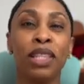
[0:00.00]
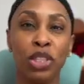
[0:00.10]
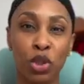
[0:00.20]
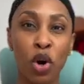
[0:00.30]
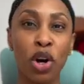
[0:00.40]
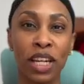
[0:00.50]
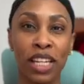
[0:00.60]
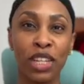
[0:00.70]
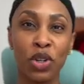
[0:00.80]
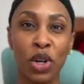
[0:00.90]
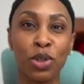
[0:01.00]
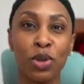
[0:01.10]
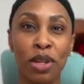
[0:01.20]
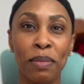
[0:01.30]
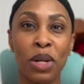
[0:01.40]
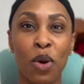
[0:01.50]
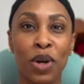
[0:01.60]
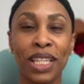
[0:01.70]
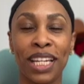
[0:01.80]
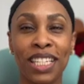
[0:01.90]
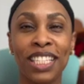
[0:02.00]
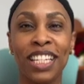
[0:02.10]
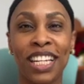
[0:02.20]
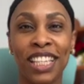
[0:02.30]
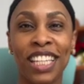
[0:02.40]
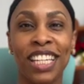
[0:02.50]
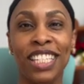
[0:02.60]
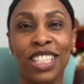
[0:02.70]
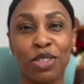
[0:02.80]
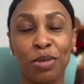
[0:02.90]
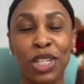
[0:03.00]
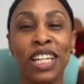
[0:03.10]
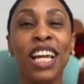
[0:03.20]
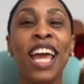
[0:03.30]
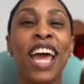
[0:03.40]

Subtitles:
you can also let me know what that is in the description,